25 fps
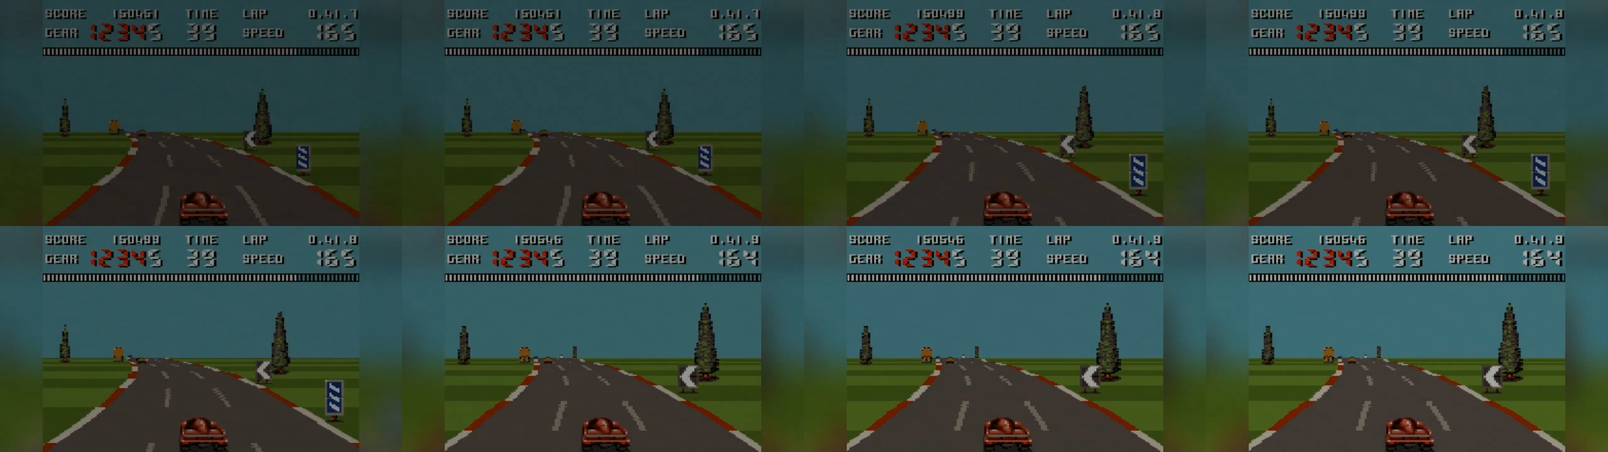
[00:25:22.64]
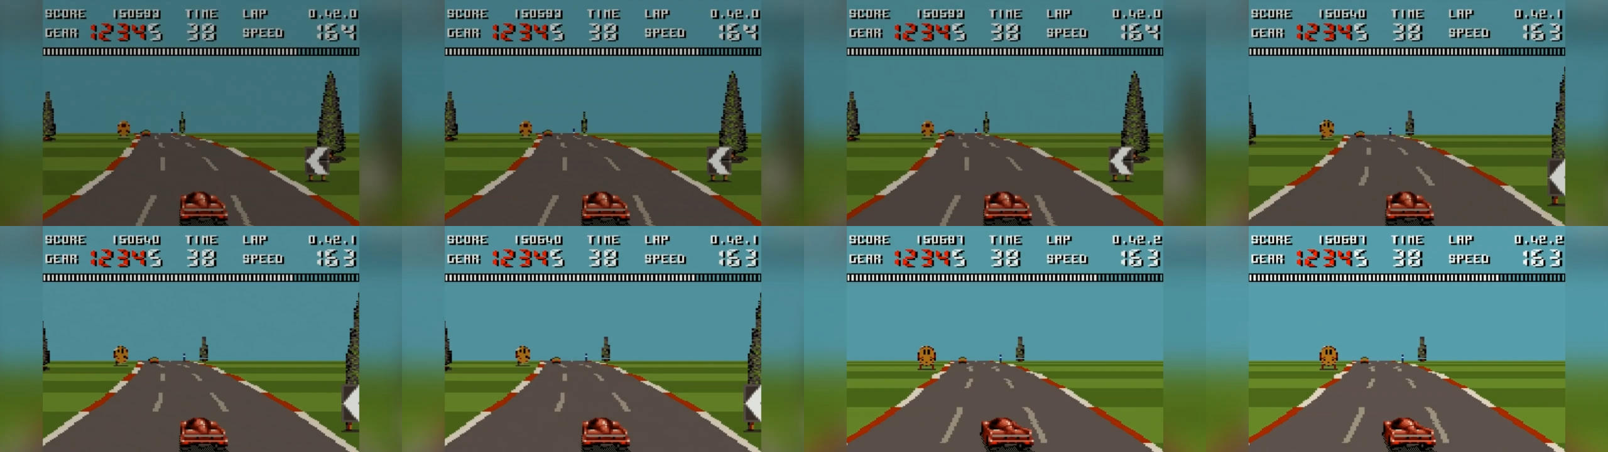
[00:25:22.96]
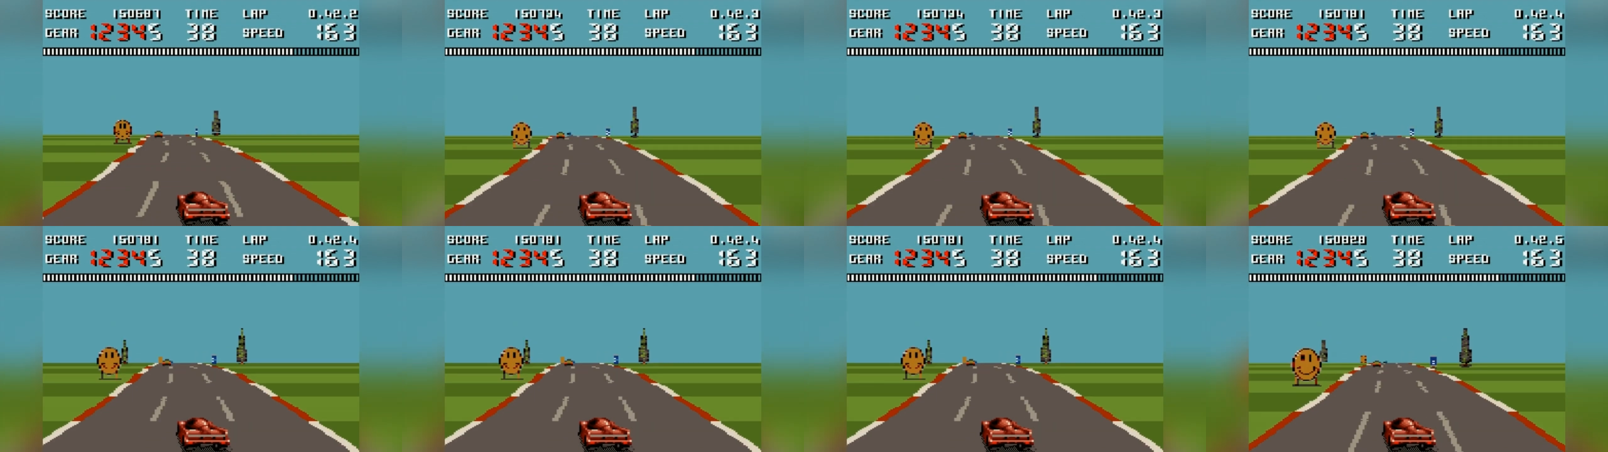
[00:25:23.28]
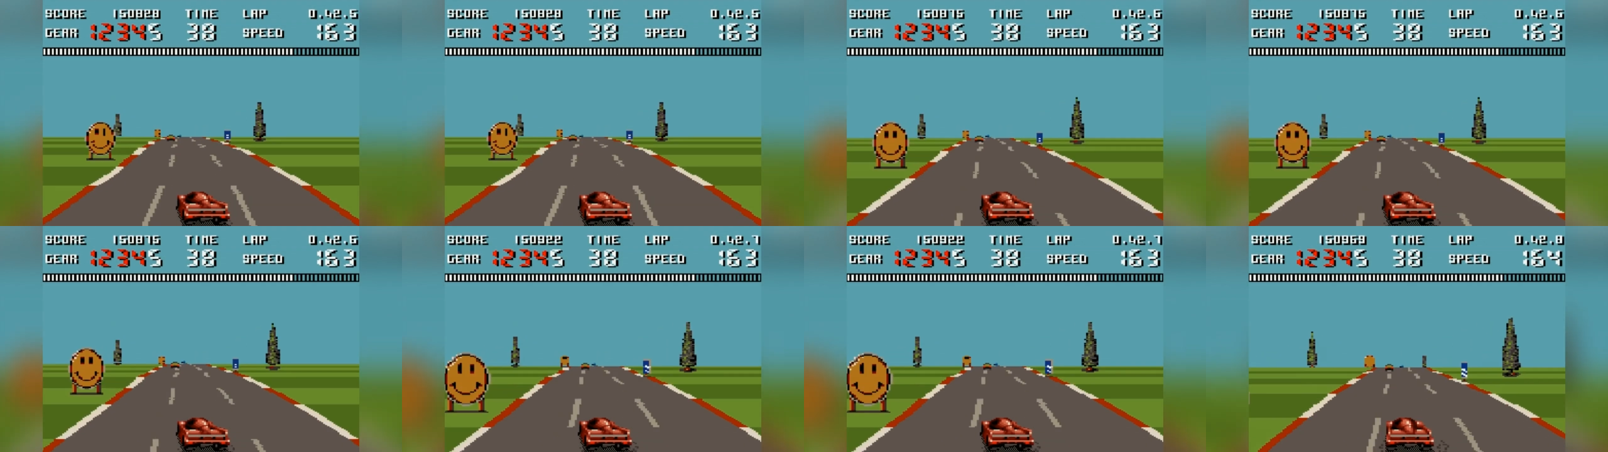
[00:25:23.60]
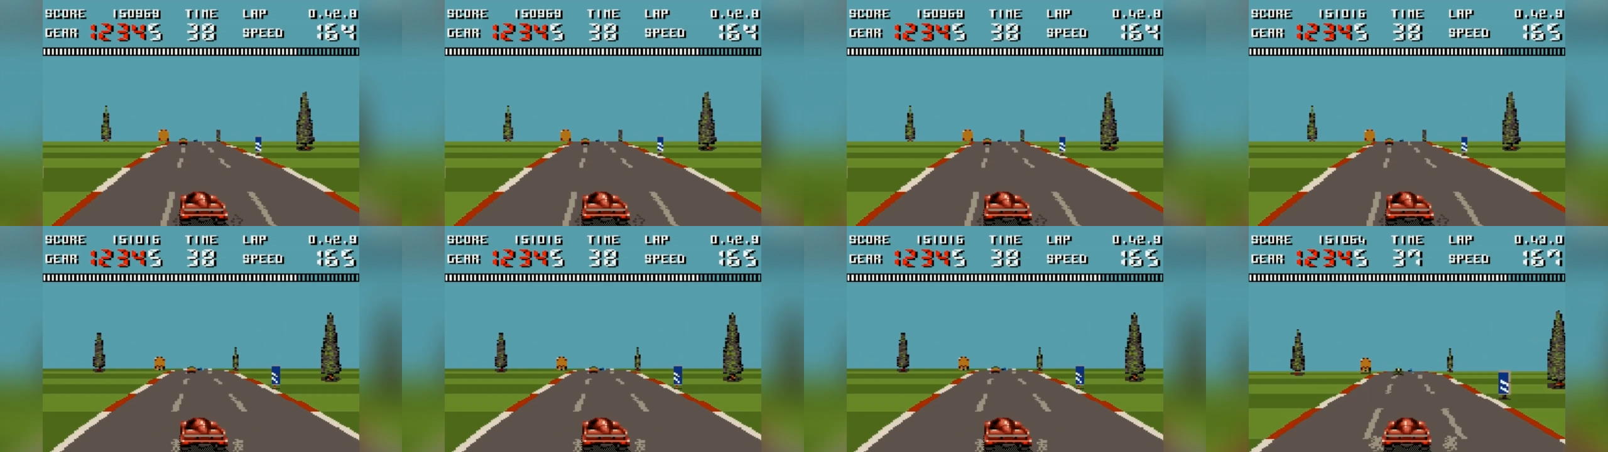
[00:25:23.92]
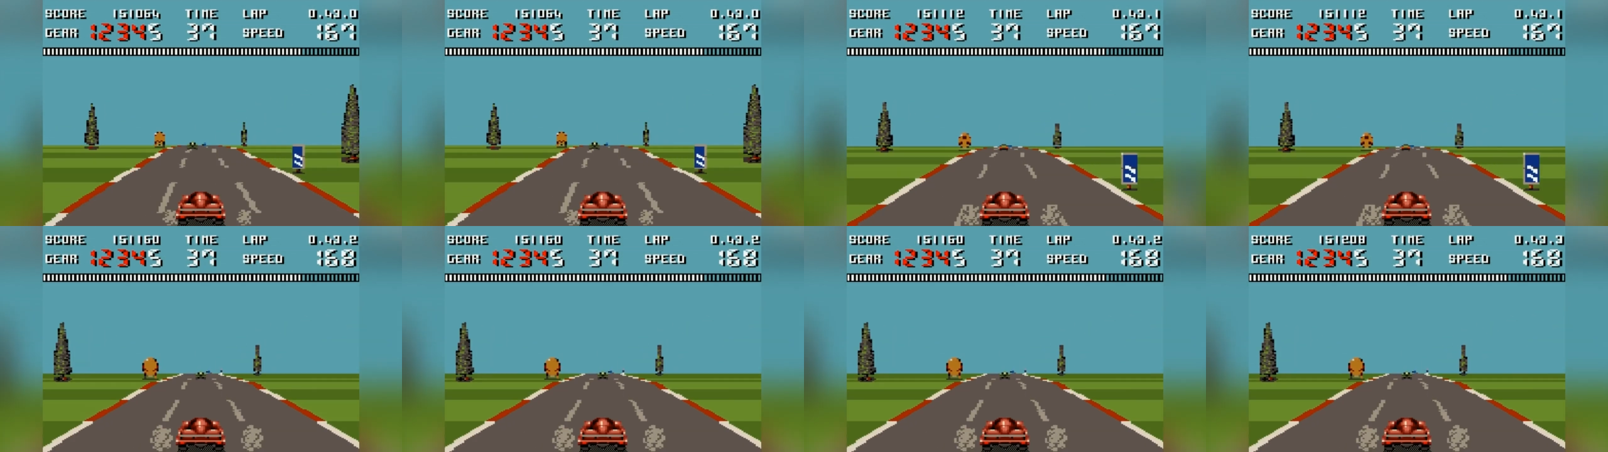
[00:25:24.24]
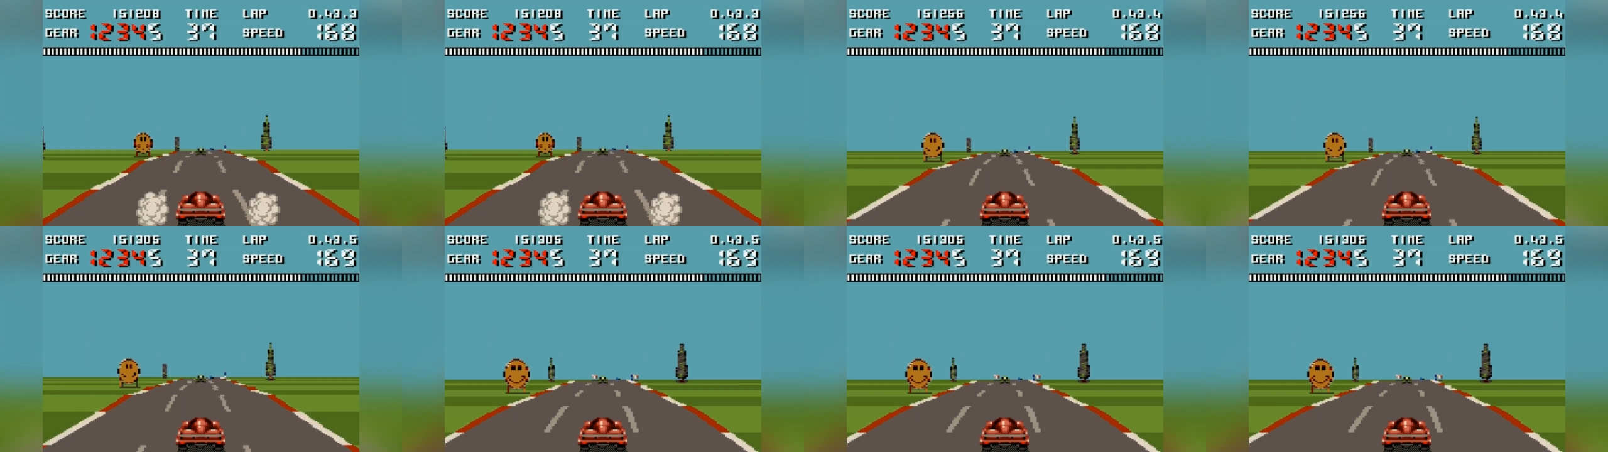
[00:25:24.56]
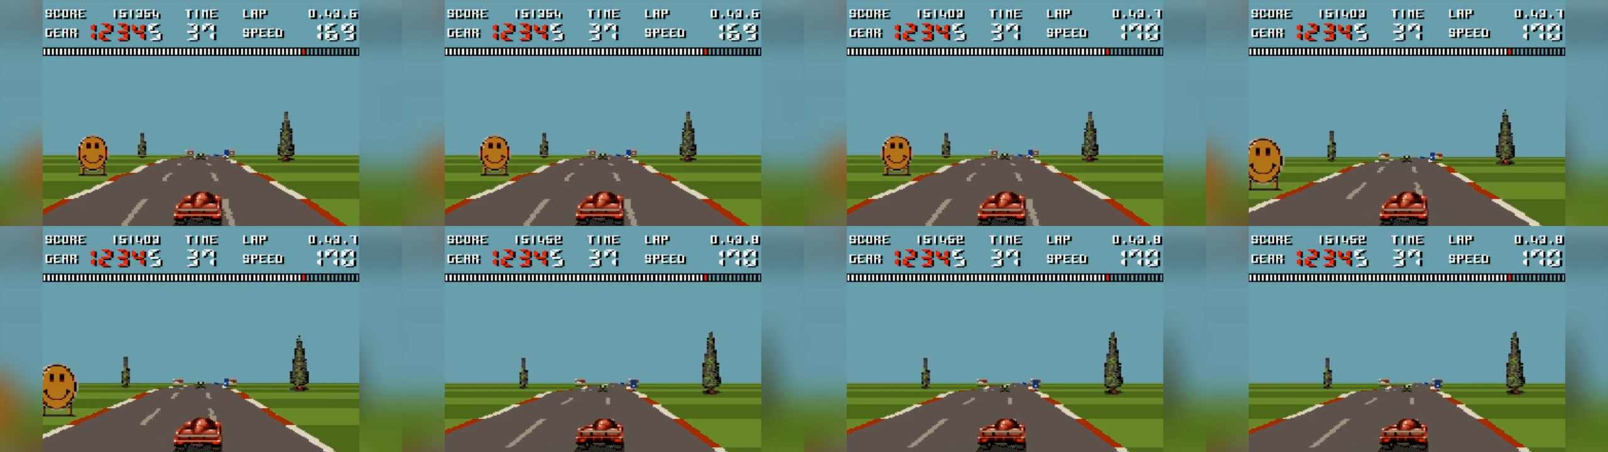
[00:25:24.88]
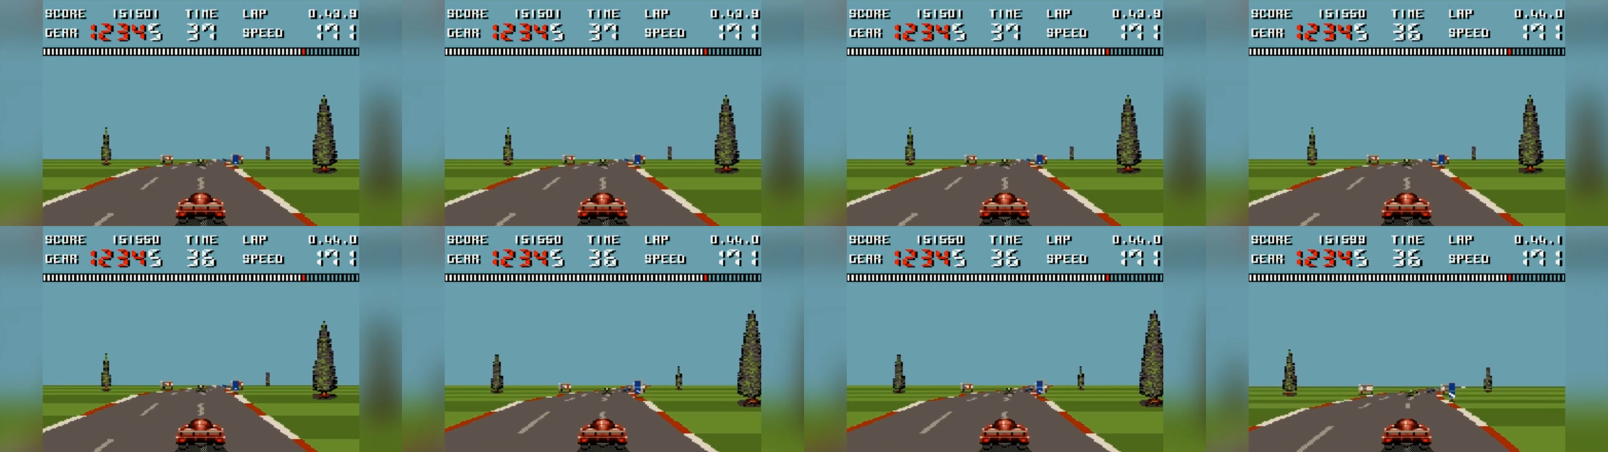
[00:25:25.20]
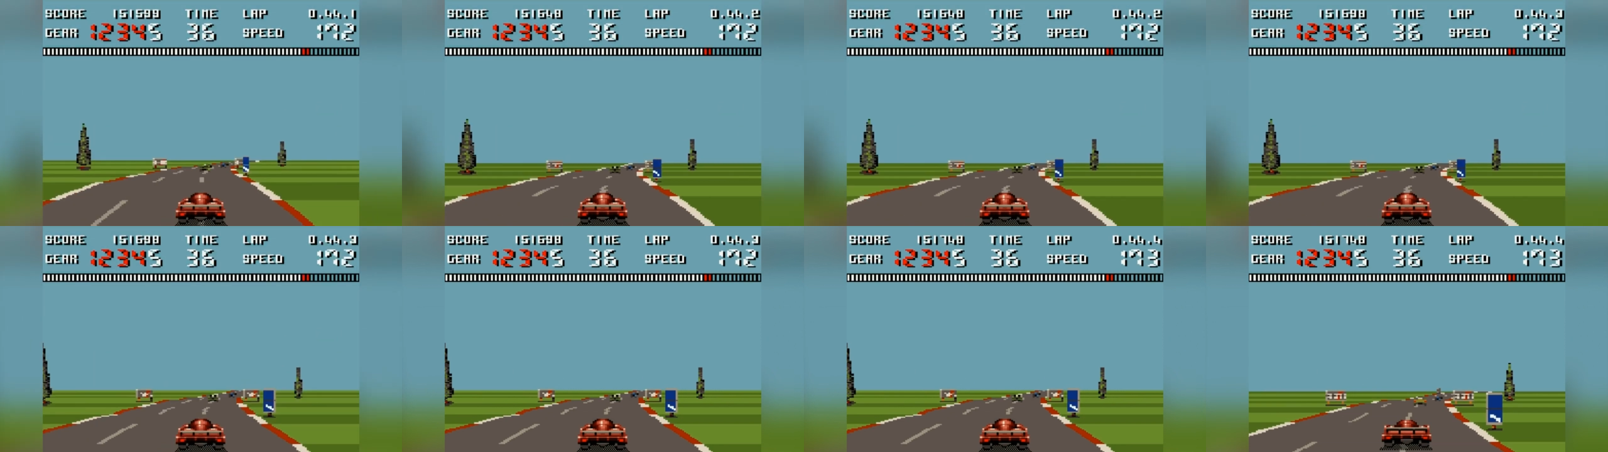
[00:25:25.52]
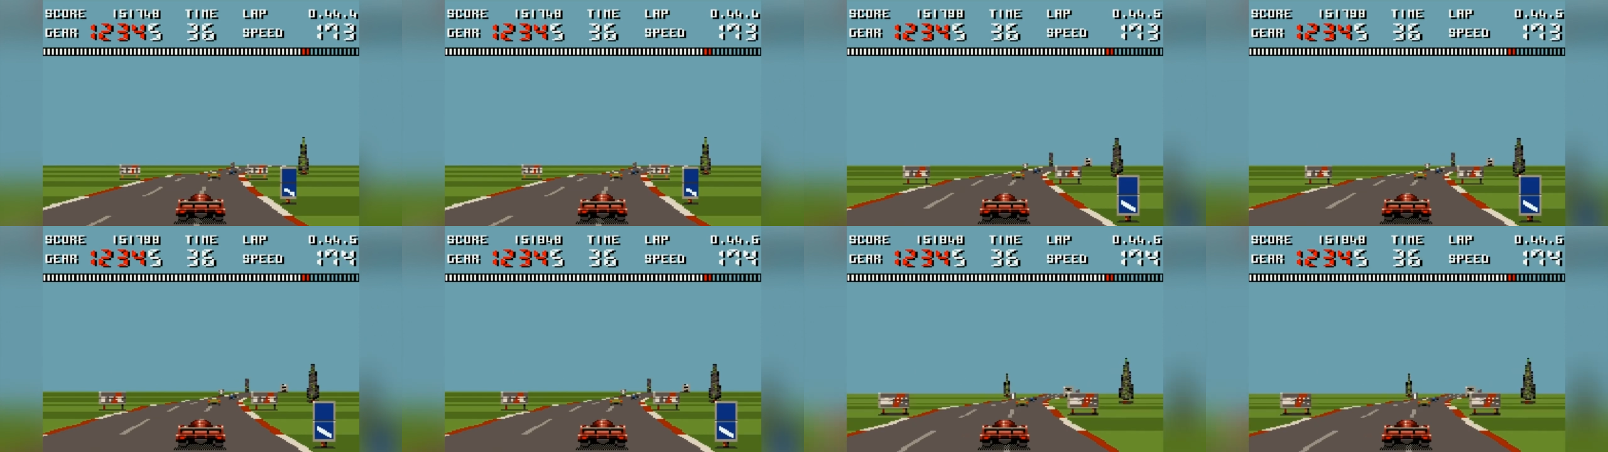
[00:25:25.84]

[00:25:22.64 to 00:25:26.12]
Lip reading: [unreadable: no face in view]